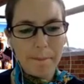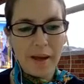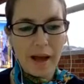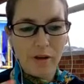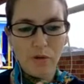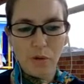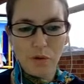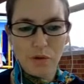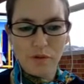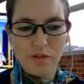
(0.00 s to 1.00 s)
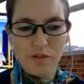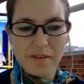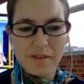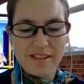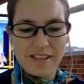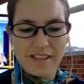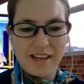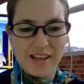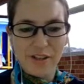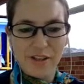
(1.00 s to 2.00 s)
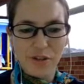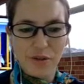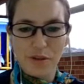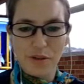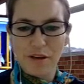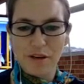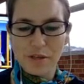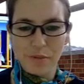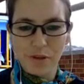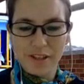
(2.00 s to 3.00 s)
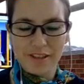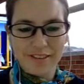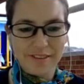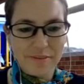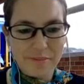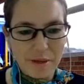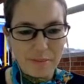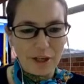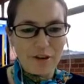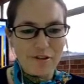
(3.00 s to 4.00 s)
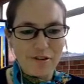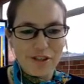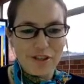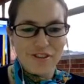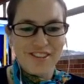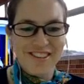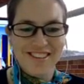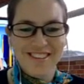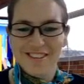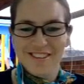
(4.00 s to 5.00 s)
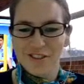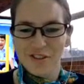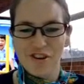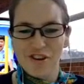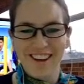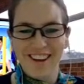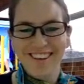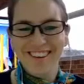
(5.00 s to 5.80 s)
I'll talk through some of the things that I do with Gradebook and maybe encourage you to try.